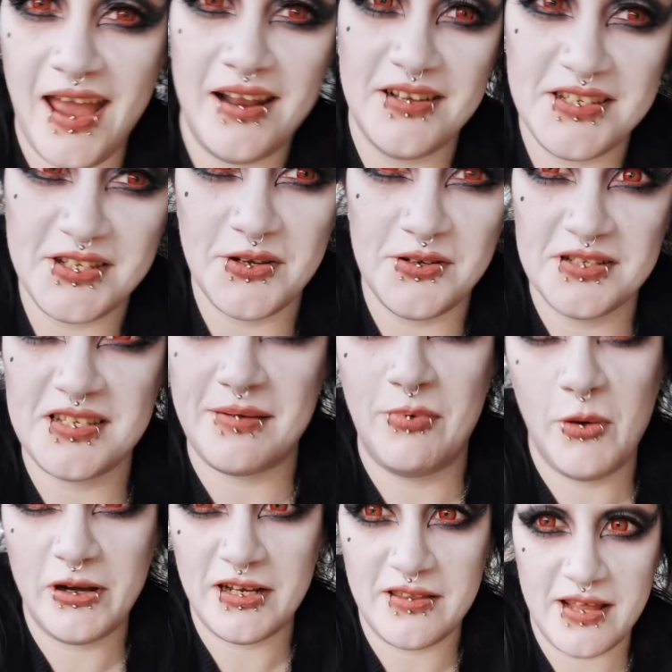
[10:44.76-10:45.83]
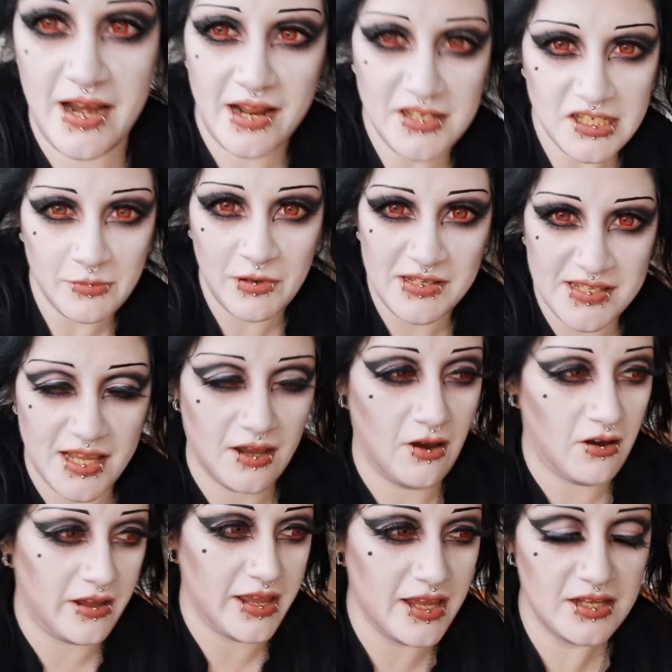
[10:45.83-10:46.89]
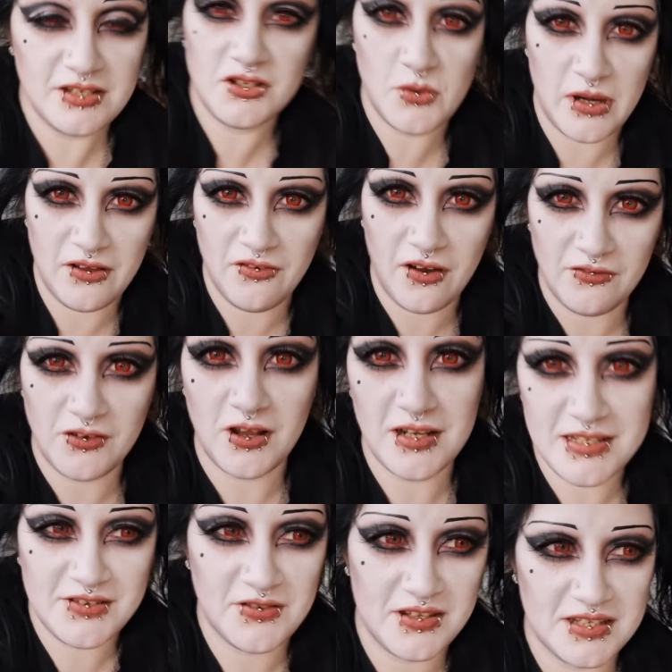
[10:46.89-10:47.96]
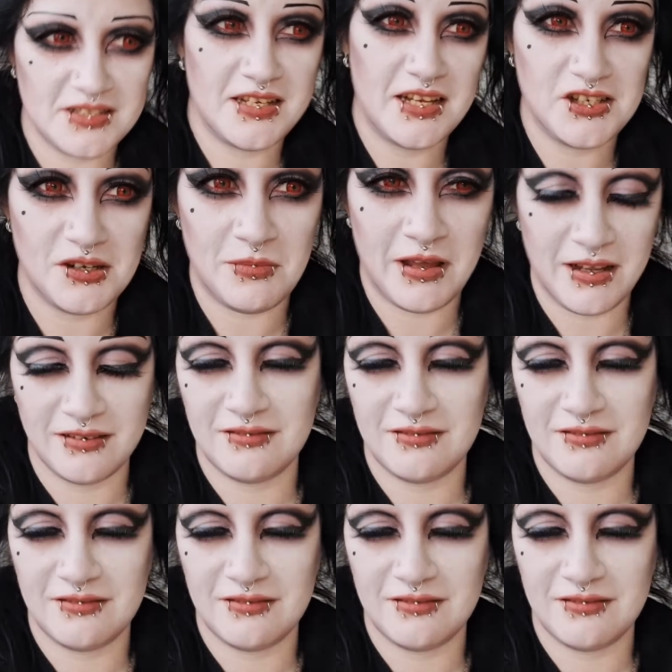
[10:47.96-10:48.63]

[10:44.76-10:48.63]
and as soon as I pointed that out to him, he's like, oh yeah, twenty-five dollars for this dish. I'm like,